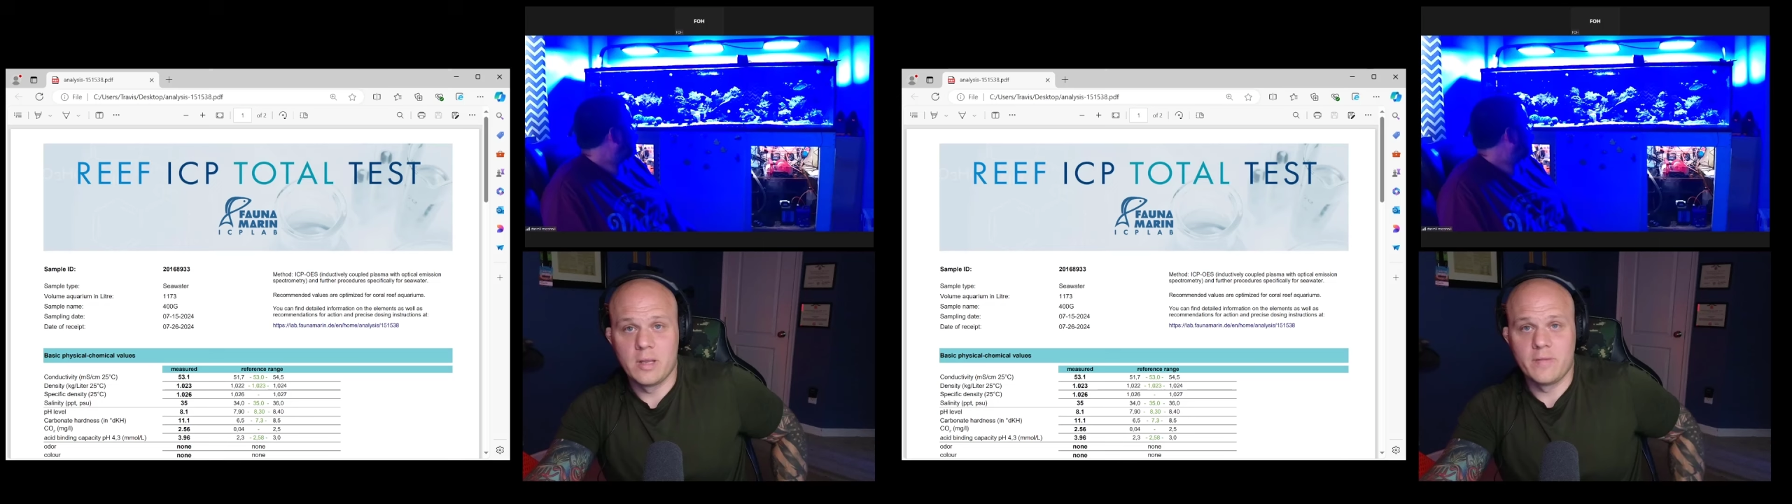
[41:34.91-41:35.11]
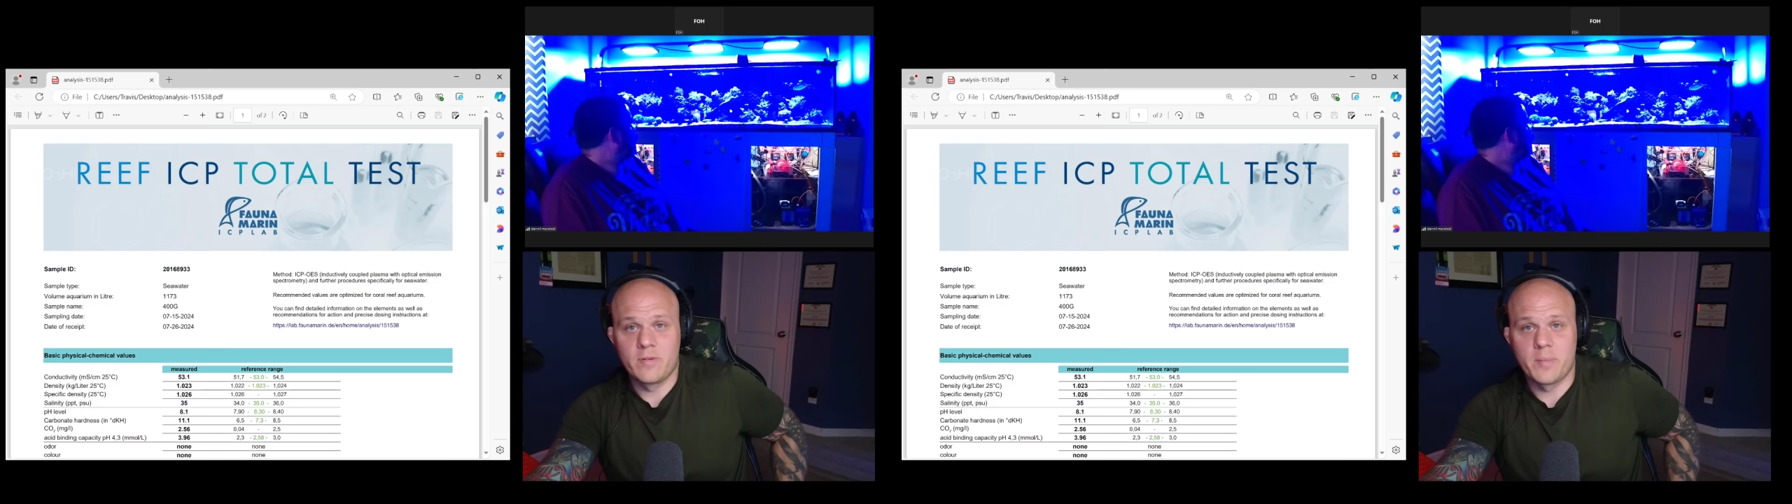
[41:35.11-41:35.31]

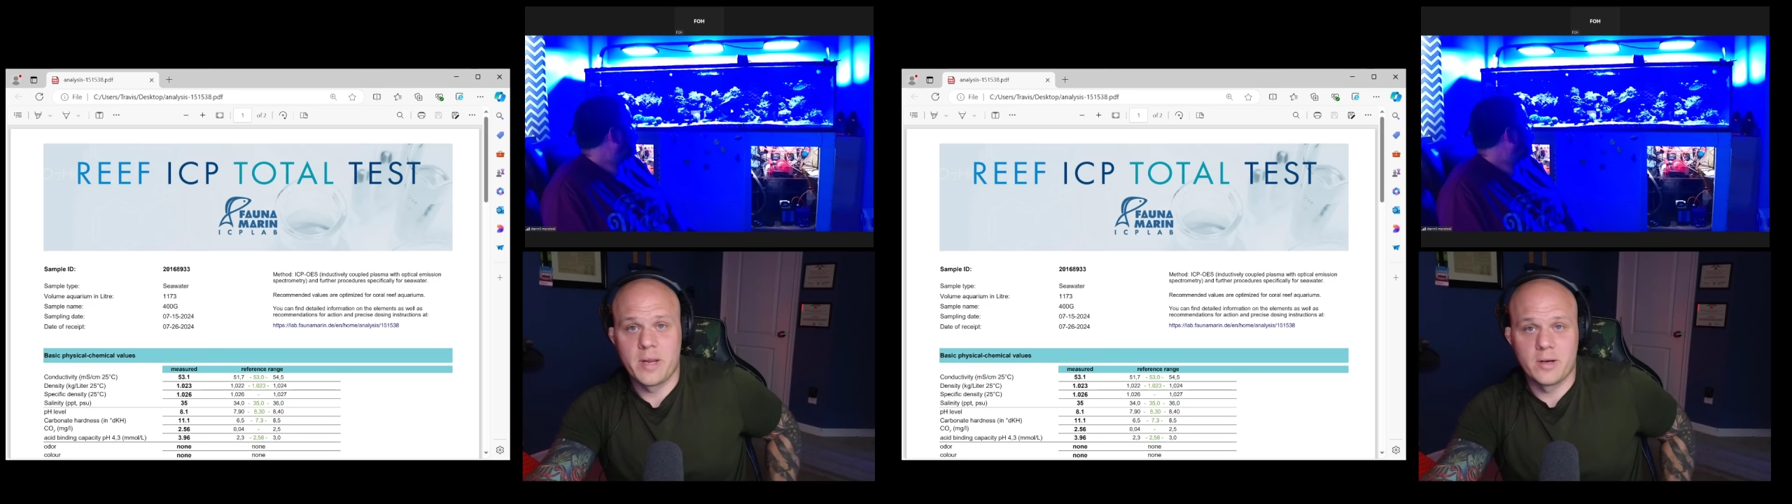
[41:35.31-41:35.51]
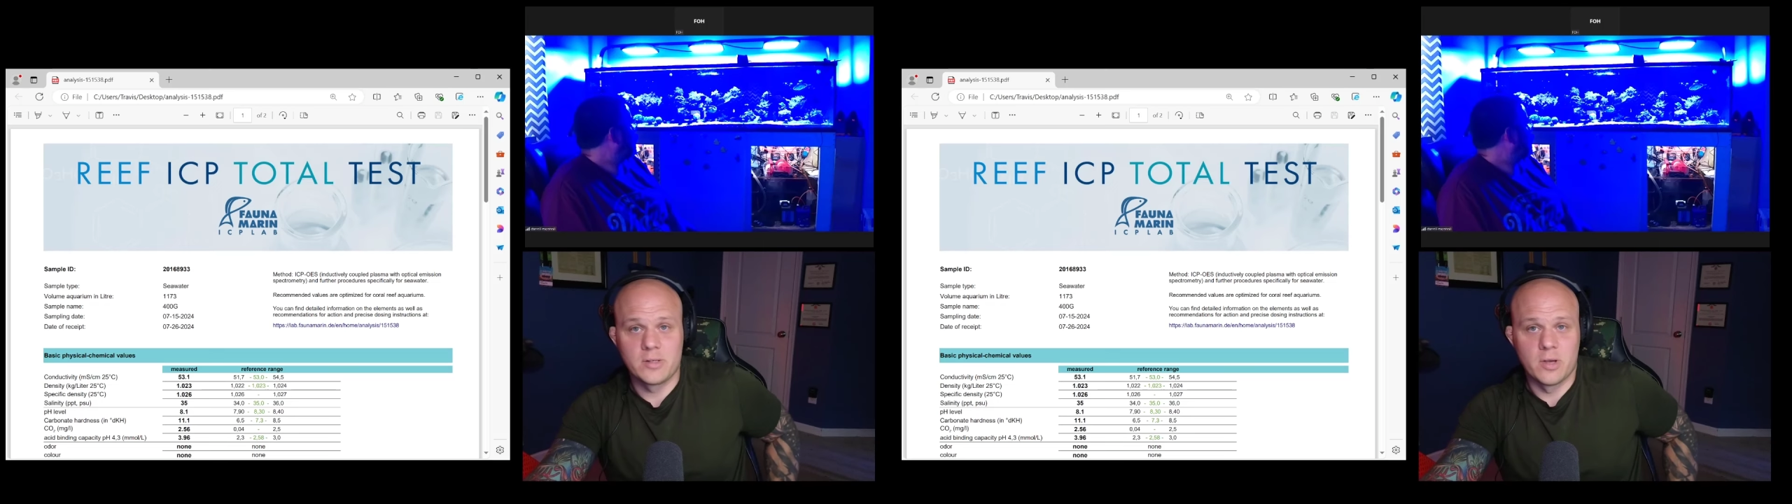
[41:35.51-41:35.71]
even from
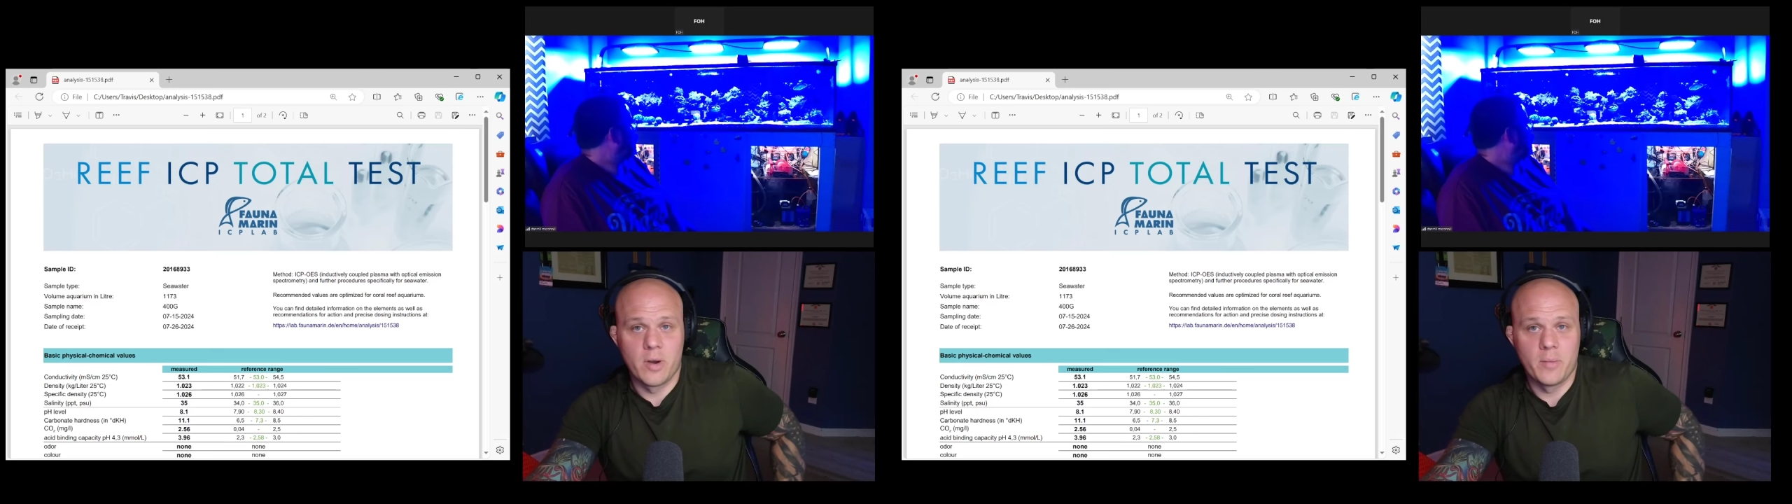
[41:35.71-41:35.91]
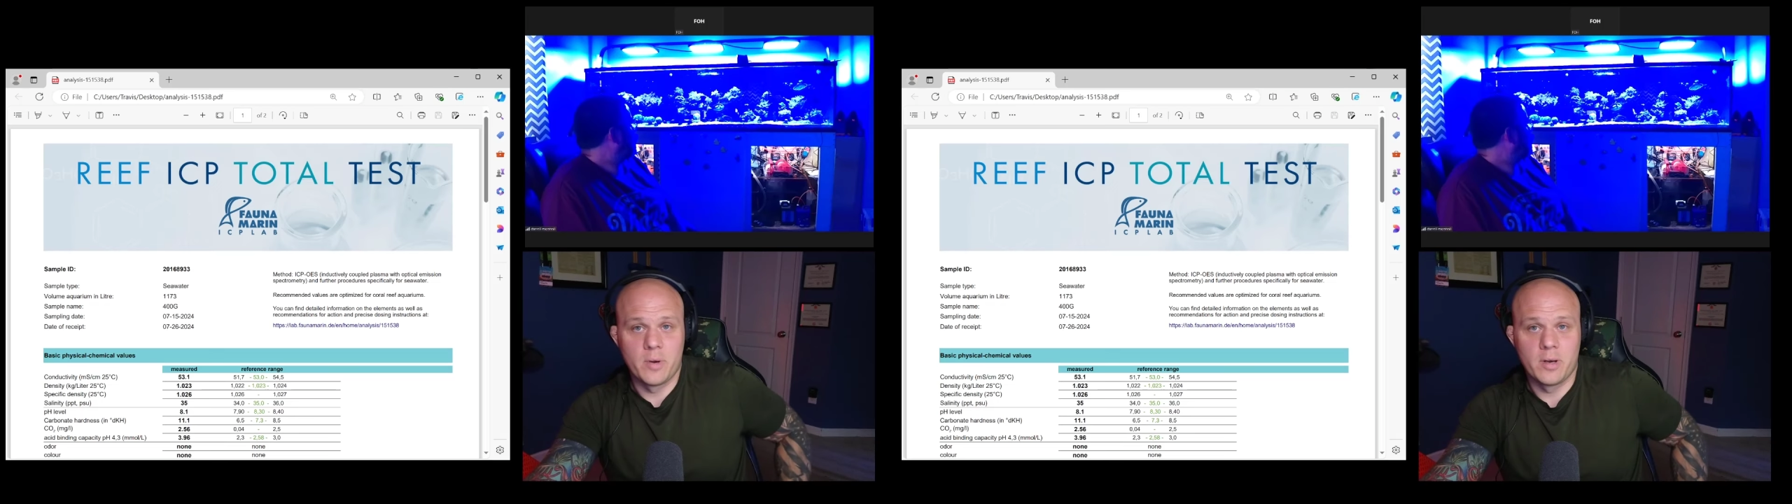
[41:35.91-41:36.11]
here, so
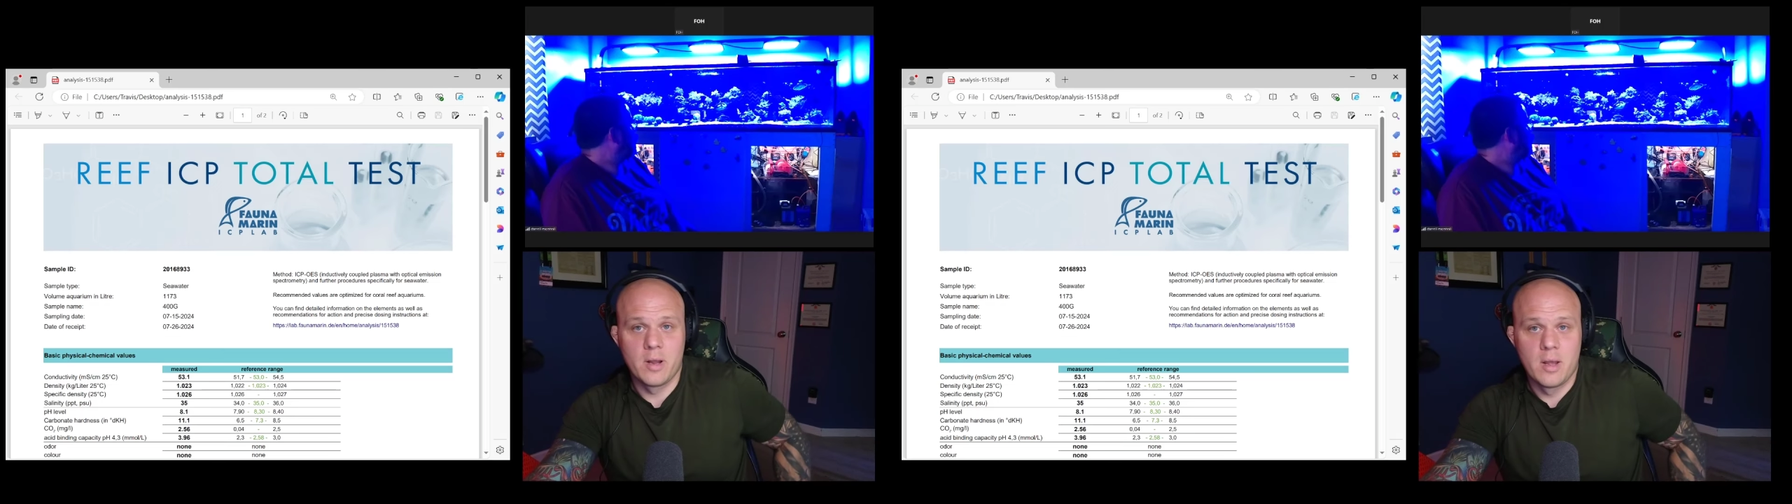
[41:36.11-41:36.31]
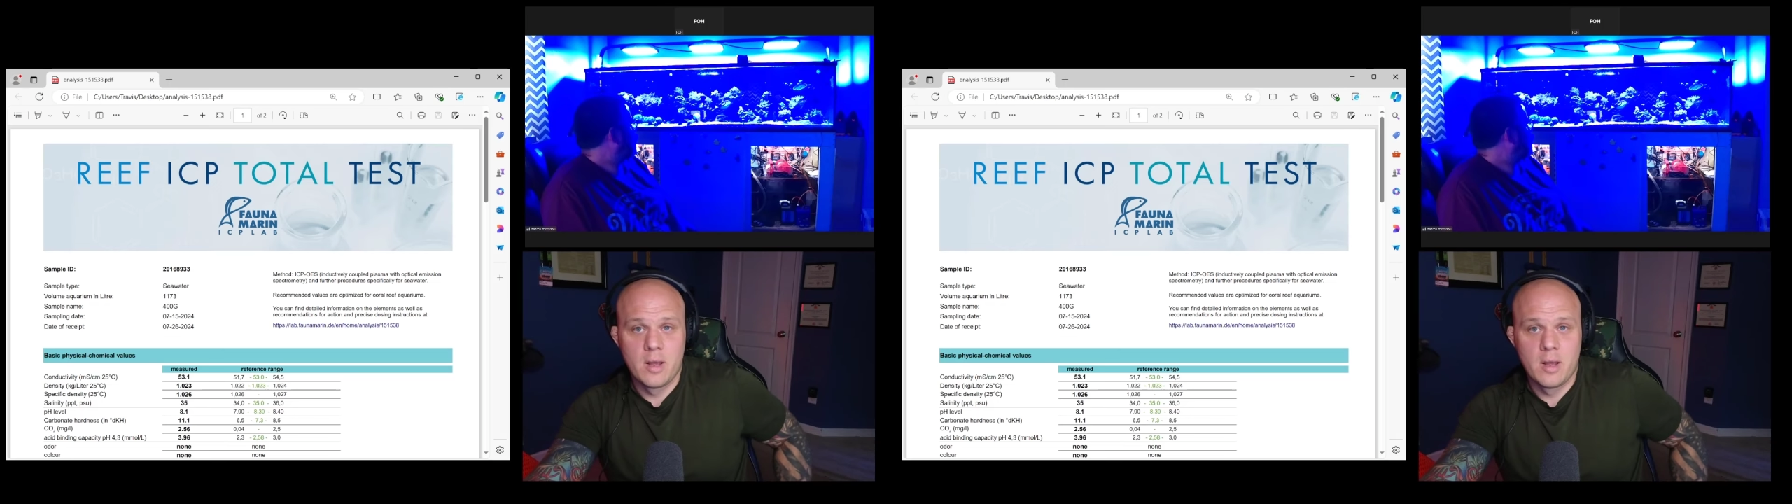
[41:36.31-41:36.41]
I wouldn't.